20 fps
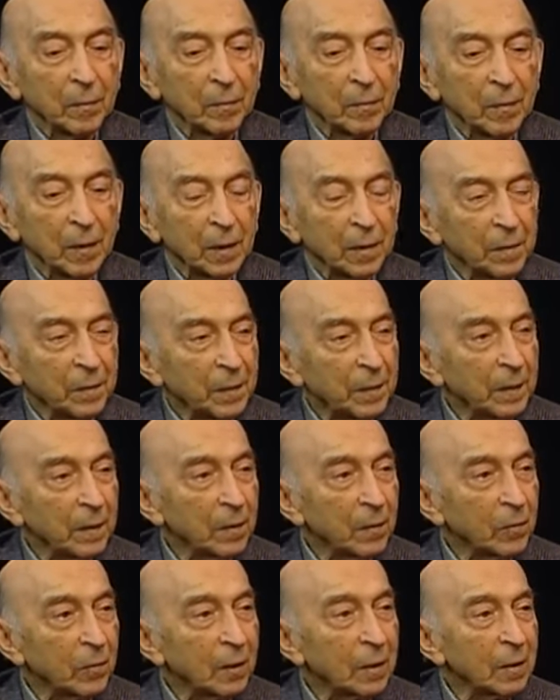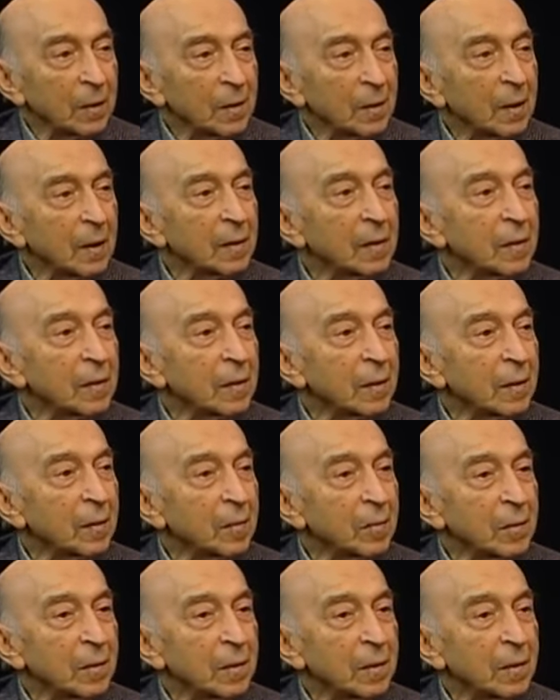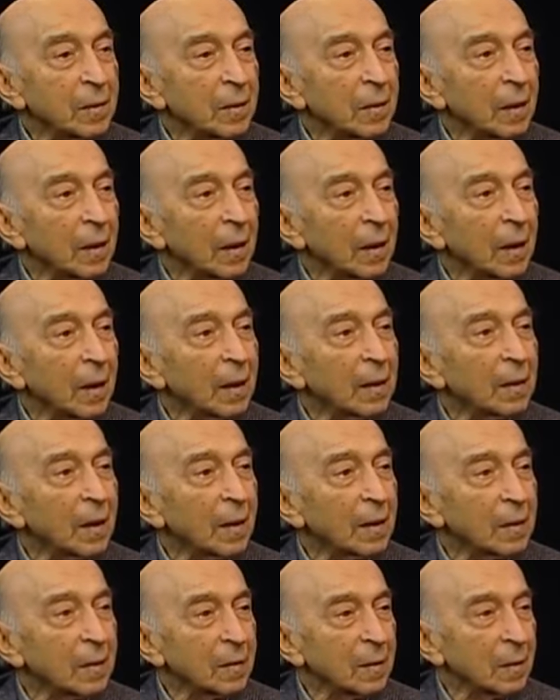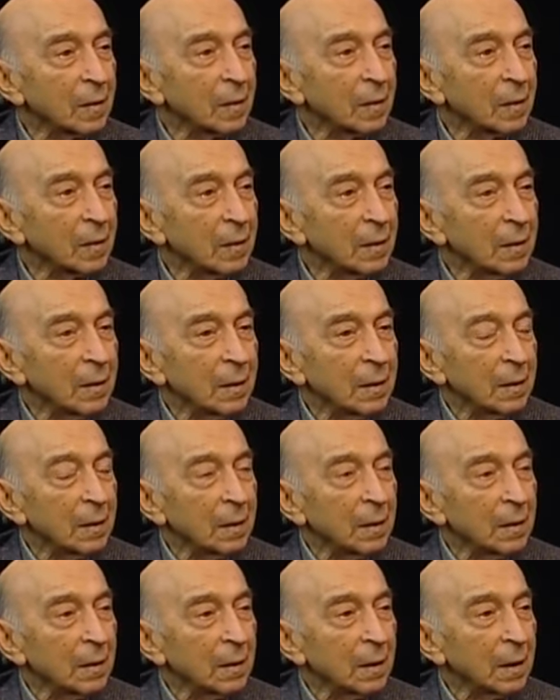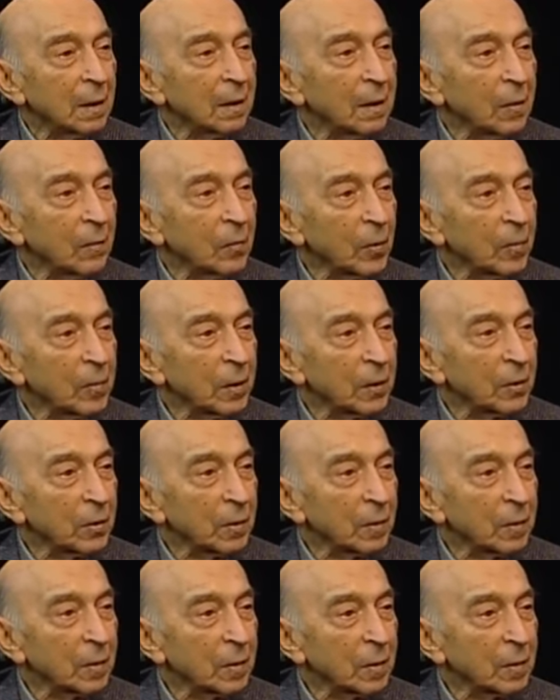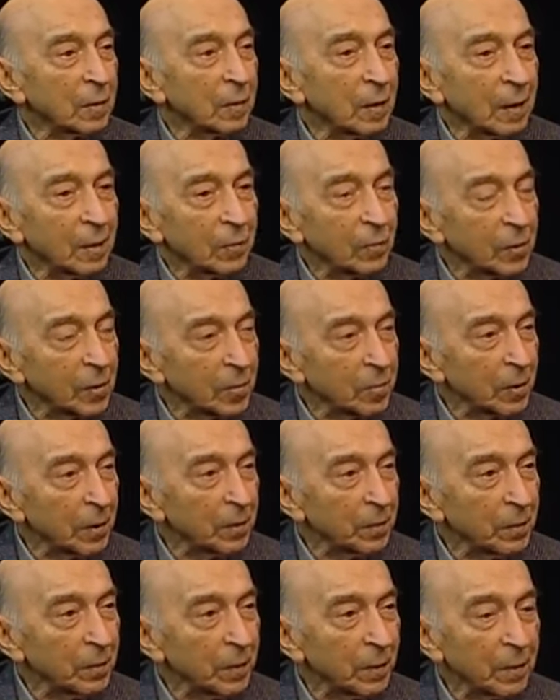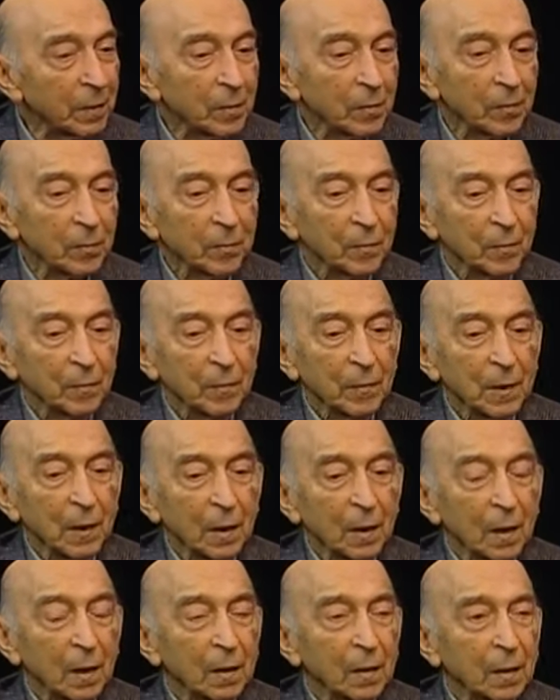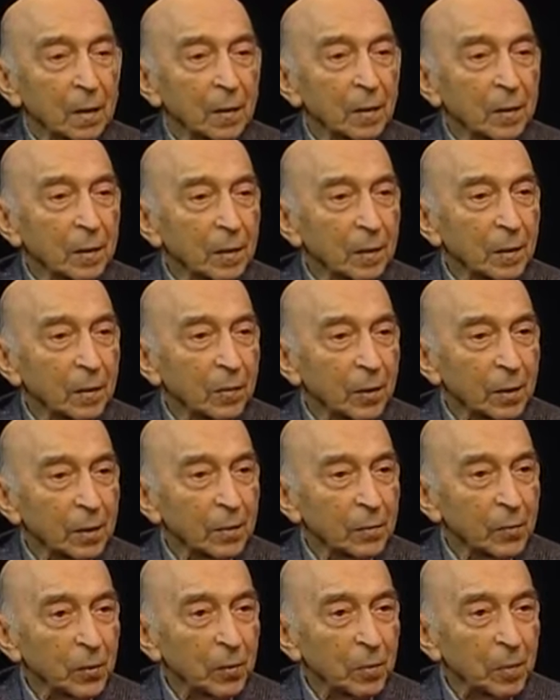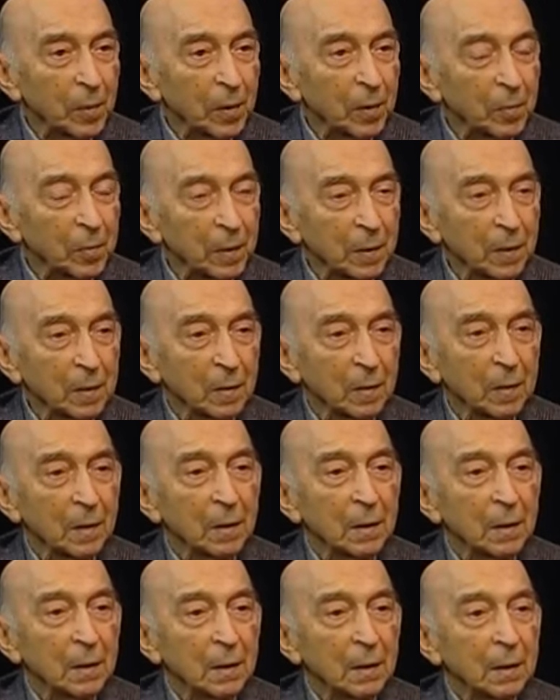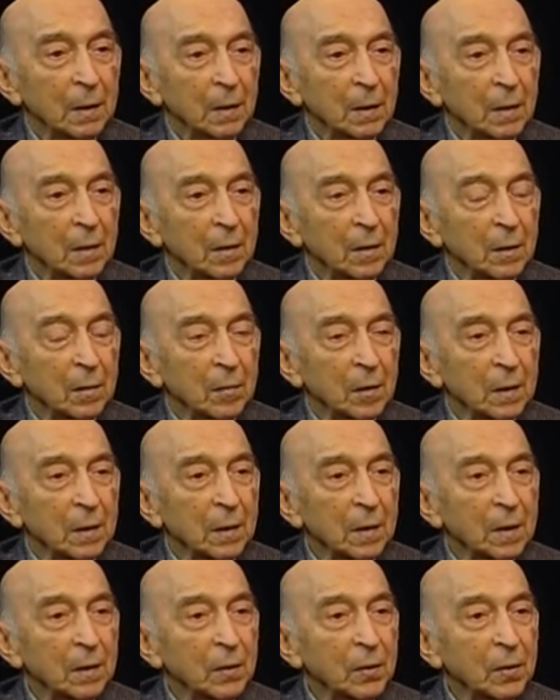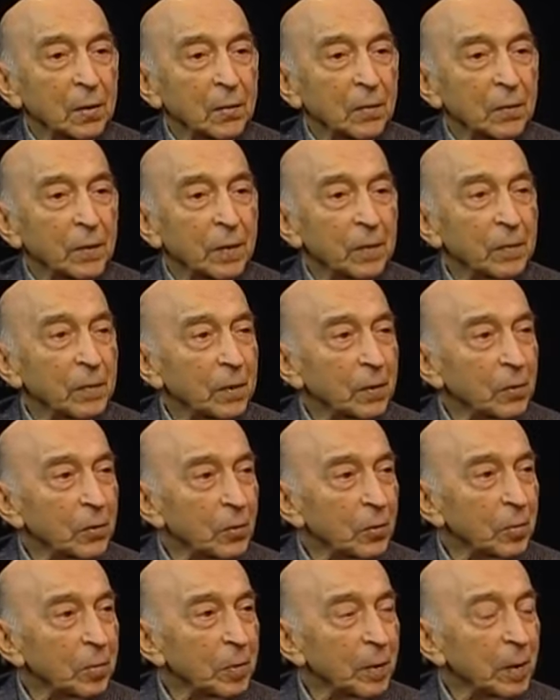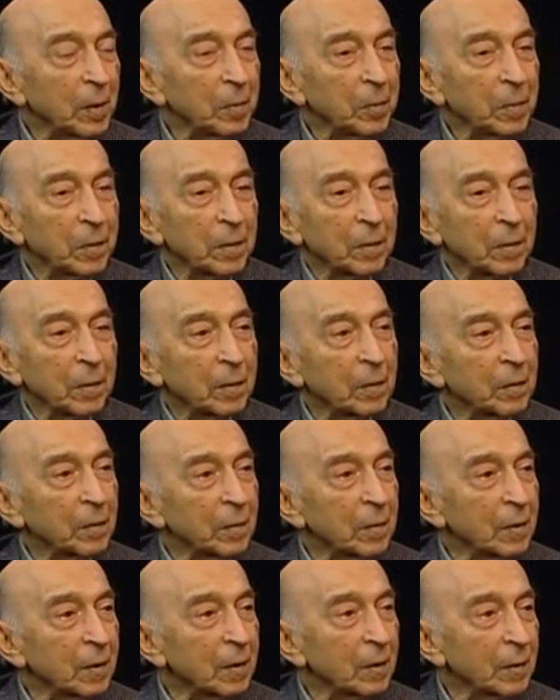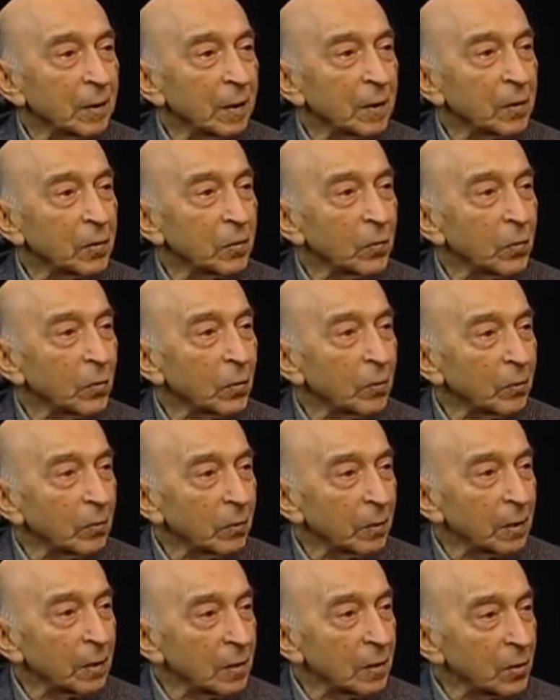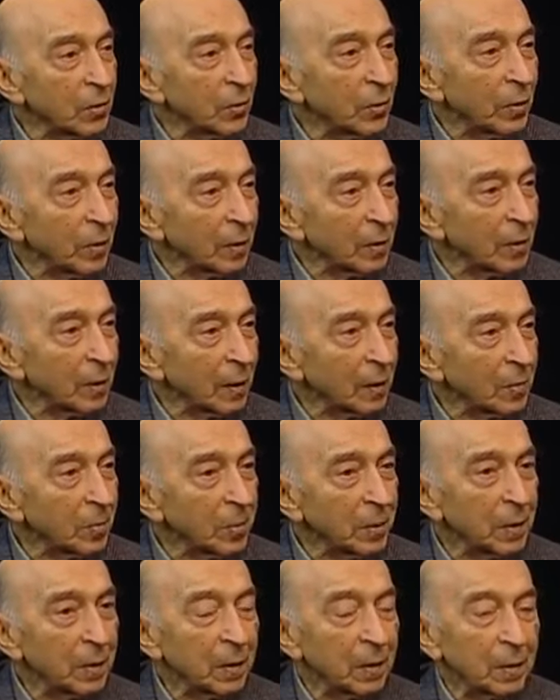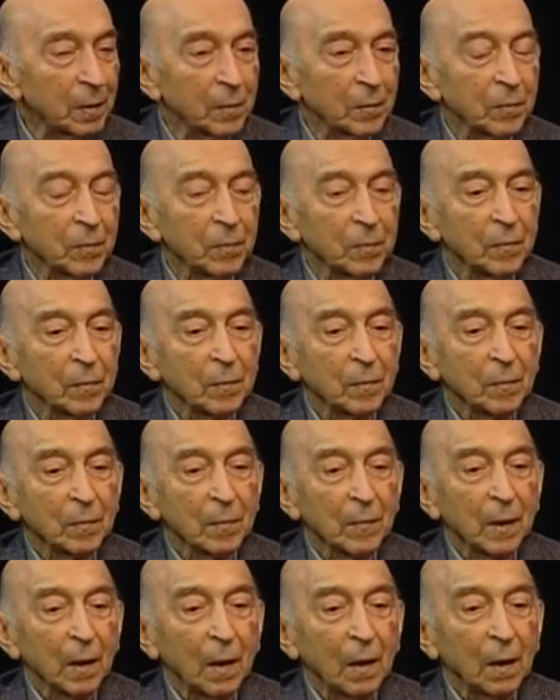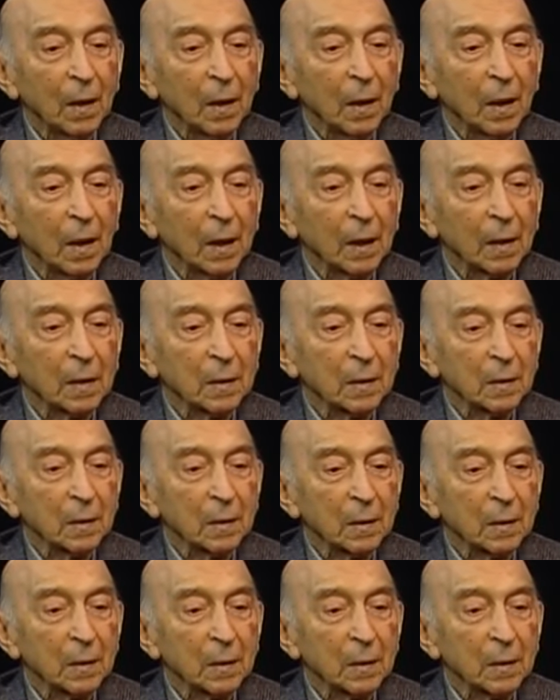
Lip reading: my field was systems analysis and information systems. That was my field. And I've written quite a few papers. My 1952 paper on Z-transform was during that period. And,